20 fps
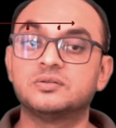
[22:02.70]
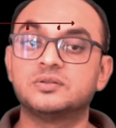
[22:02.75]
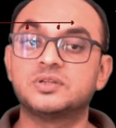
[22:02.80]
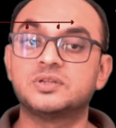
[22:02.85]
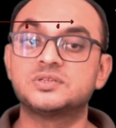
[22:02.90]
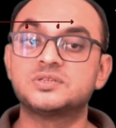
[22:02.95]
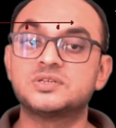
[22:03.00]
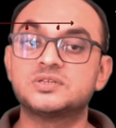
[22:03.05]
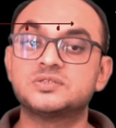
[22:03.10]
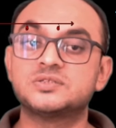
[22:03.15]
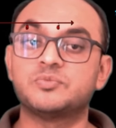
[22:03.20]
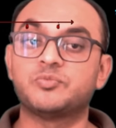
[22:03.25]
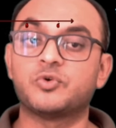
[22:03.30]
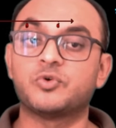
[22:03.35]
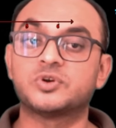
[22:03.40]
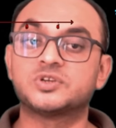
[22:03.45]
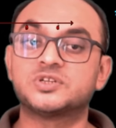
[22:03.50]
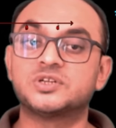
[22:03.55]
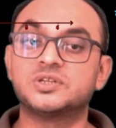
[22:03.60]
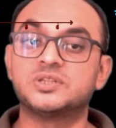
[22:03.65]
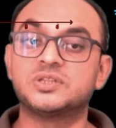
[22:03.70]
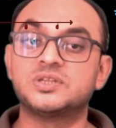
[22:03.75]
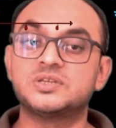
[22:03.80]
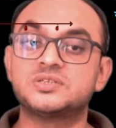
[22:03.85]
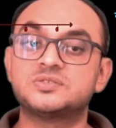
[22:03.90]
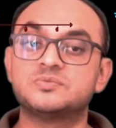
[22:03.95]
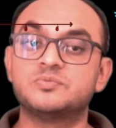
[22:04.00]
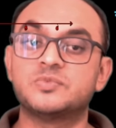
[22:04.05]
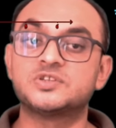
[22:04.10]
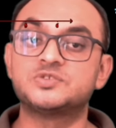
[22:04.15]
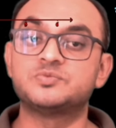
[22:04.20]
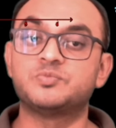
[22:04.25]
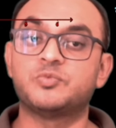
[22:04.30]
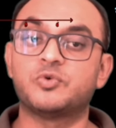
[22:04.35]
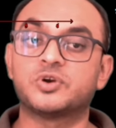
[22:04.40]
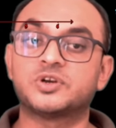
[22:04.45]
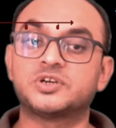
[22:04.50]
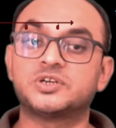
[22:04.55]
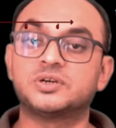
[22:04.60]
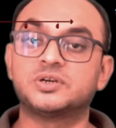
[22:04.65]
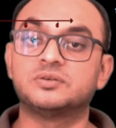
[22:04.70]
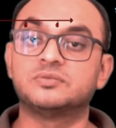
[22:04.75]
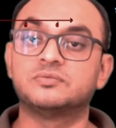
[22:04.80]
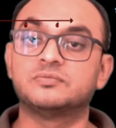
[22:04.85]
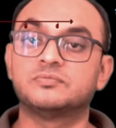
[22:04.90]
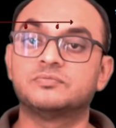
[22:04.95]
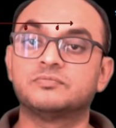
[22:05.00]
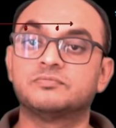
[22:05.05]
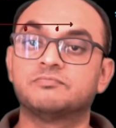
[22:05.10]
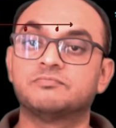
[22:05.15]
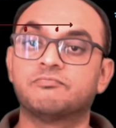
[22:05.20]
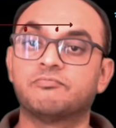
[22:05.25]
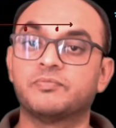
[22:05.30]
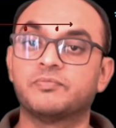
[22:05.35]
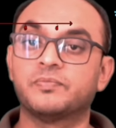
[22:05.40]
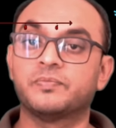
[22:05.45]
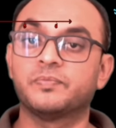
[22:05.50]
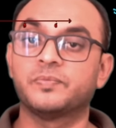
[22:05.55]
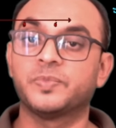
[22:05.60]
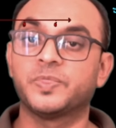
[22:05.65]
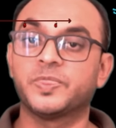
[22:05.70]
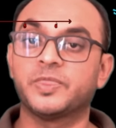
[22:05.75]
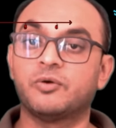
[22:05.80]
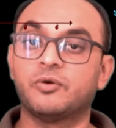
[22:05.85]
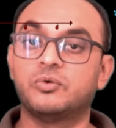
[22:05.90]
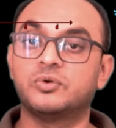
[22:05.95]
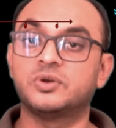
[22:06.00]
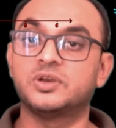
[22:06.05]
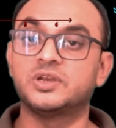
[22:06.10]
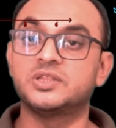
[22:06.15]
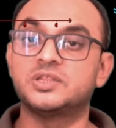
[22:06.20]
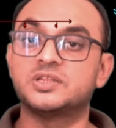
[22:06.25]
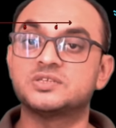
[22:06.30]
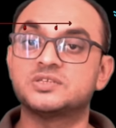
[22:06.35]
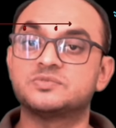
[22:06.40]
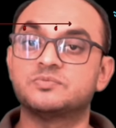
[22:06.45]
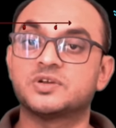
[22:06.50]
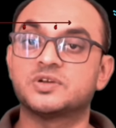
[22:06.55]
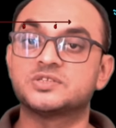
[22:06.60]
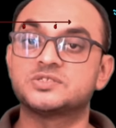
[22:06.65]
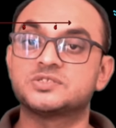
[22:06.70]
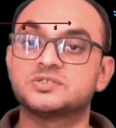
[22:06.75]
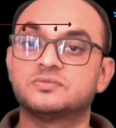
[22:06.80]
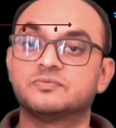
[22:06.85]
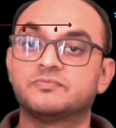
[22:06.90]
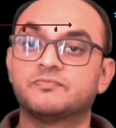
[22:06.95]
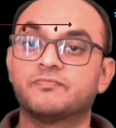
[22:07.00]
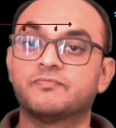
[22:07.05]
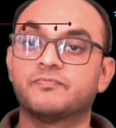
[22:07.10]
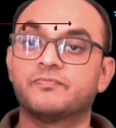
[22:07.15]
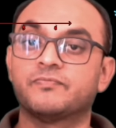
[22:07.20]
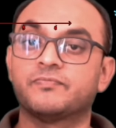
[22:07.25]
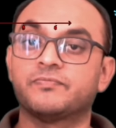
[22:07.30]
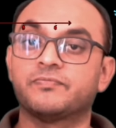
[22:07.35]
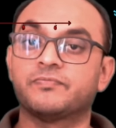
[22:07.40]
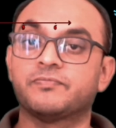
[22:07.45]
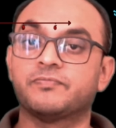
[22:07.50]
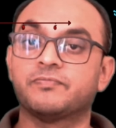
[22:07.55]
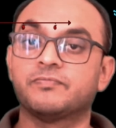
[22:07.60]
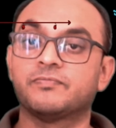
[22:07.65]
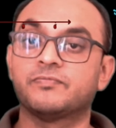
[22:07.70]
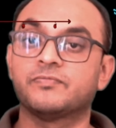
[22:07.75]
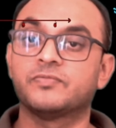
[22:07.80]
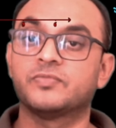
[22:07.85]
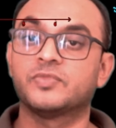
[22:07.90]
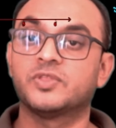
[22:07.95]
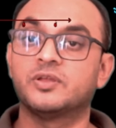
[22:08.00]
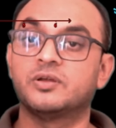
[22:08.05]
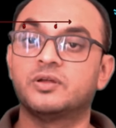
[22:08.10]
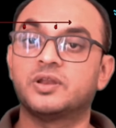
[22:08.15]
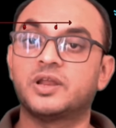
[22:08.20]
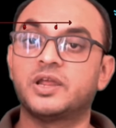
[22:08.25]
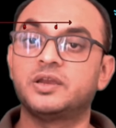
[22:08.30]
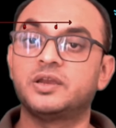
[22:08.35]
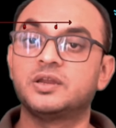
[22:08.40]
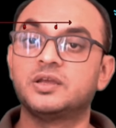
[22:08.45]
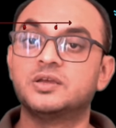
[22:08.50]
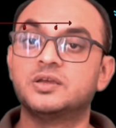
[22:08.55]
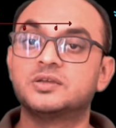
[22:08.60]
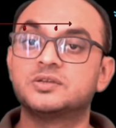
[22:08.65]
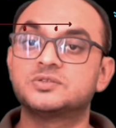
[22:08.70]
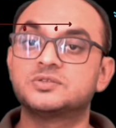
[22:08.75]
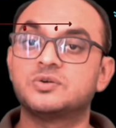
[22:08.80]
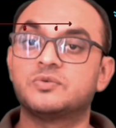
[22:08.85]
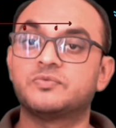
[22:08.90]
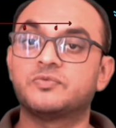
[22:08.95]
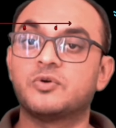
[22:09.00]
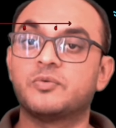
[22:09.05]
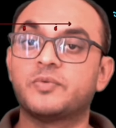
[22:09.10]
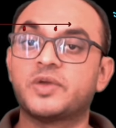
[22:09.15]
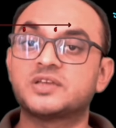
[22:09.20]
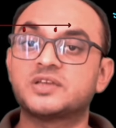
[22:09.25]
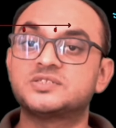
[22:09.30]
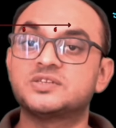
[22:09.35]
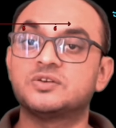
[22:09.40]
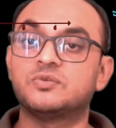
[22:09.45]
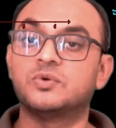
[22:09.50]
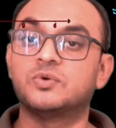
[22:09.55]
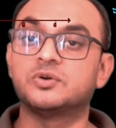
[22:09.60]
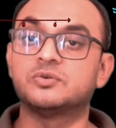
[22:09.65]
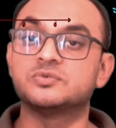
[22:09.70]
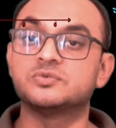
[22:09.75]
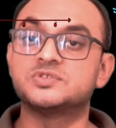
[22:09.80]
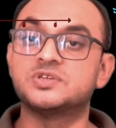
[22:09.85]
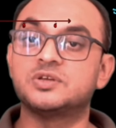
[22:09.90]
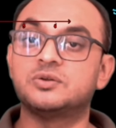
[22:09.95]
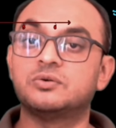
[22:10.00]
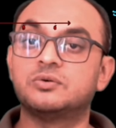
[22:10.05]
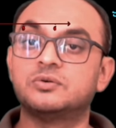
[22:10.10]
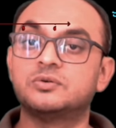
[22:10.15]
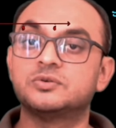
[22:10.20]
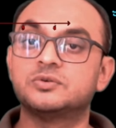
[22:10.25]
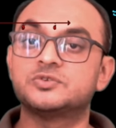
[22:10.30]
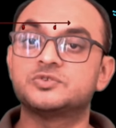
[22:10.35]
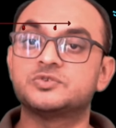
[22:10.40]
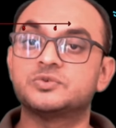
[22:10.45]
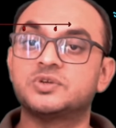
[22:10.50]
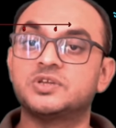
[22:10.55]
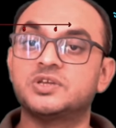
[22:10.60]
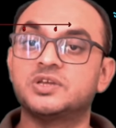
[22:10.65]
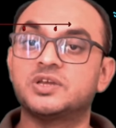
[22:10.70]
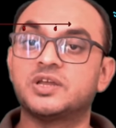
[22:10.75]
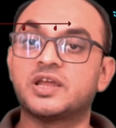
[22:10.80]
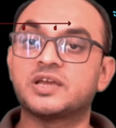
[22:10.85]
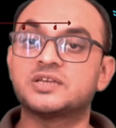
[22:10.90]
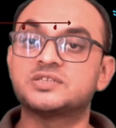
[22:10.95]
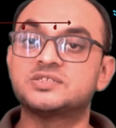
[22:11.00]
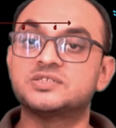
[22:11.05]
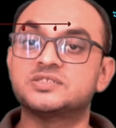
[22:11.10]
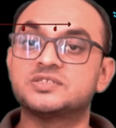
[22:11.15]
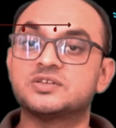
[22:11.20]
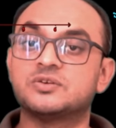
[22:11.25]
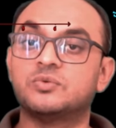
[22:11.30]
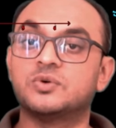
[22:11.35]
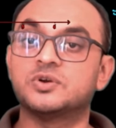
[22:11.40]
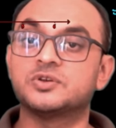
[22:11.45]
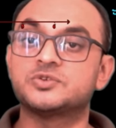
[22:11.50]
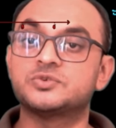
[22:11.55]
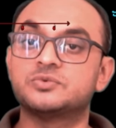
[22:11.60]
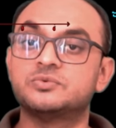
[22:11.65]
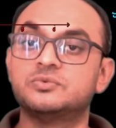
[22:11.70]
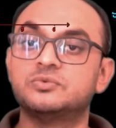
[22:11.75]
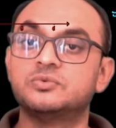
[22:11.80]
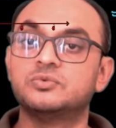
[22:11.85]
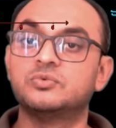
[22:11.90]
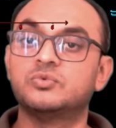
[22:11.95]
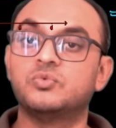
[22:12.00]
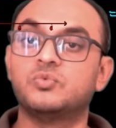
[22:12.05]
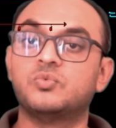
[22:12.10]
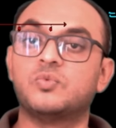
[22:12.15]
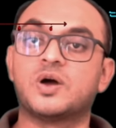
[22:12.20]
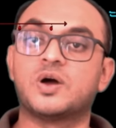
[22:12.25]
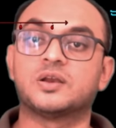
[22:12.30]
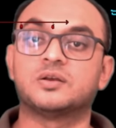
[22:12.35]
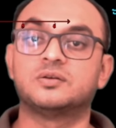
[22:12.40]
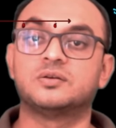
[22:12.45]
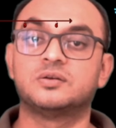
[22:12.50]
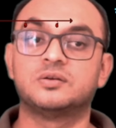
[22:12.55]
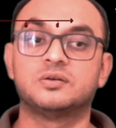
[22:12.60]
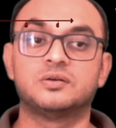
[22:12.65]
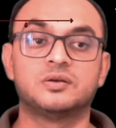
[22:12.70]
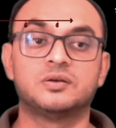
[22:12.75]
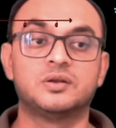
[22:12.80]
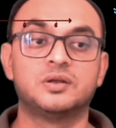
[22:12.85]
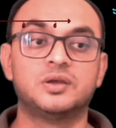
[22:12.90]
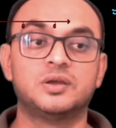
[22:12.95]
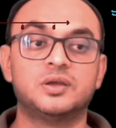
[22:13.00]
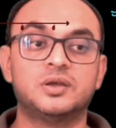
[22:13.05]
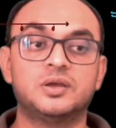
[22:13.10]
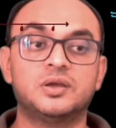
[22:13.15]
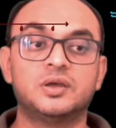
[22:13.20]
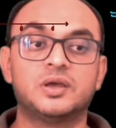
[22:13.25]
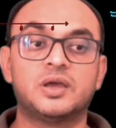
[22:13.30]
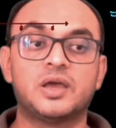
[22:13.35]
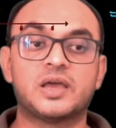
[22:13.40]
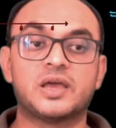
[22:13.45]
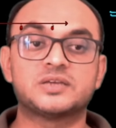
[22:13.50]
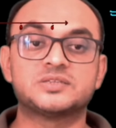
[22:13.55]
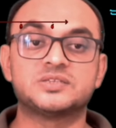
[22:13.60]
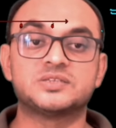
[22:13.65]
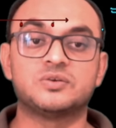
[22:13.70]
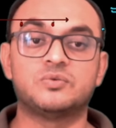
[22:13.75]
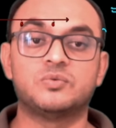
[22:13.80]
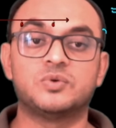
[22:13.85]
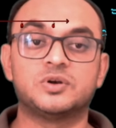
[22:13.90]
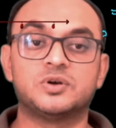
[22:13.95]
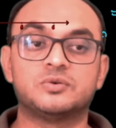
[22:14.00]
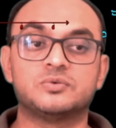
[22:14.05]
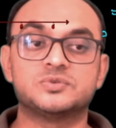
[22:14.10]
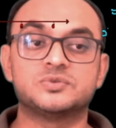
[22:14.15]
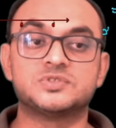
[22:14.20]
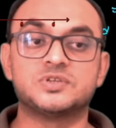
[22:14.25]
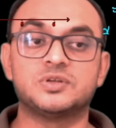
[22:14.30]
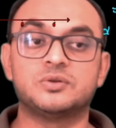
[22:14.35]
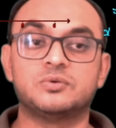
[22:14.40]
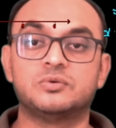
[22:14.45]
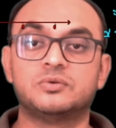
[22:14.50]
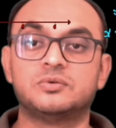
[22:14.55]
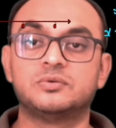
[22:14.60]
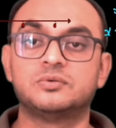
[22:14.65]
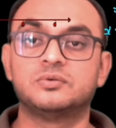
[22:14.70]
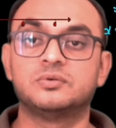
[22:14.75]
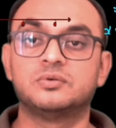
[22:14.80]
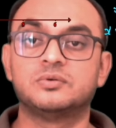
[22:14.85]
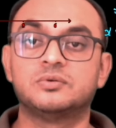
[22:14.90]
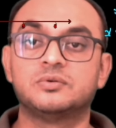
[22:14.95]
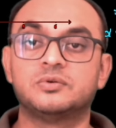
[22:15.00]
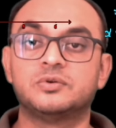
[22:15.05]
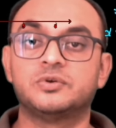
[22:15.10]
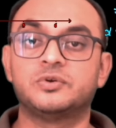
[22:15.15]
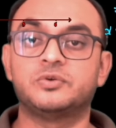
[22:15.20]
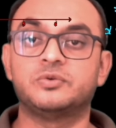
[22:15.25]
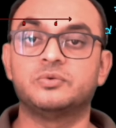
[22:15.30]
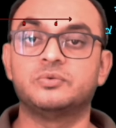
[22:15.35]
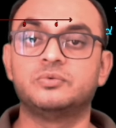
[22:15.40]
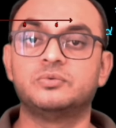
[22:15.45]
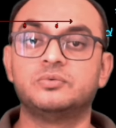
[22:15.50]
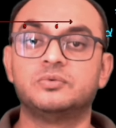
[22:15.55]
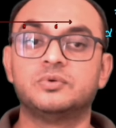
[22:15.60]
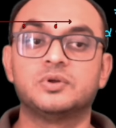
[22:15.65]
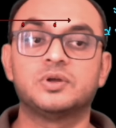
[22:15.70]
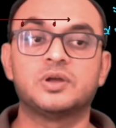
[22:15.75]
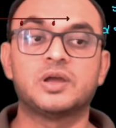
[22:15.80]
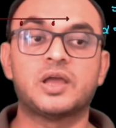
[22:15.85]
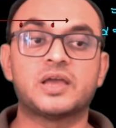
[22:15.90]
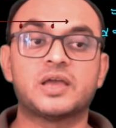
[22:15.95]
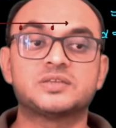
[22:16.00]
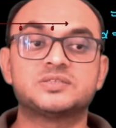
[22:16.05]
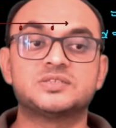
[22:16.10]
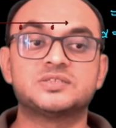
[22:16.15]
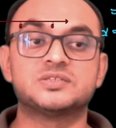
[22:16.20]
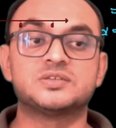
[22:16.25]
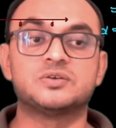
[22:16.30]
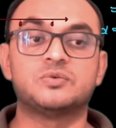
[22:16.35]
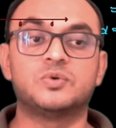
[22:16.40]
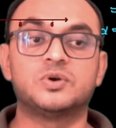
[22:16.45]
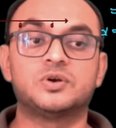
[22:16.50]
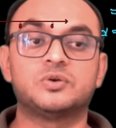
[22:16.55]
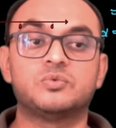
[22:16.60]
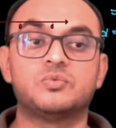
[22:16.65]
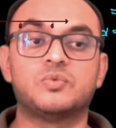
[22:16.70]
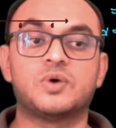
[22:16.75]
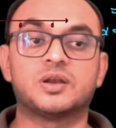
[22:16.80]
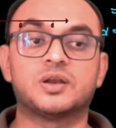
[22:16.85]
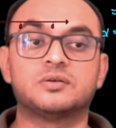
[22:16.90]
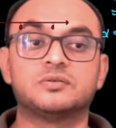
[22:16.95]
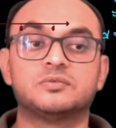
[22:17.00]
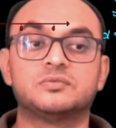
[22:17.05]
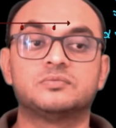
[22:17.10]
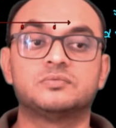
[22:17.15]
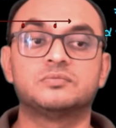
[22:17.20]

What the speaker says: This is the portion, this much portion, only this much, right? So from x equal to 0 to here x is equal to 1. X equal to 0 to x is equal to 1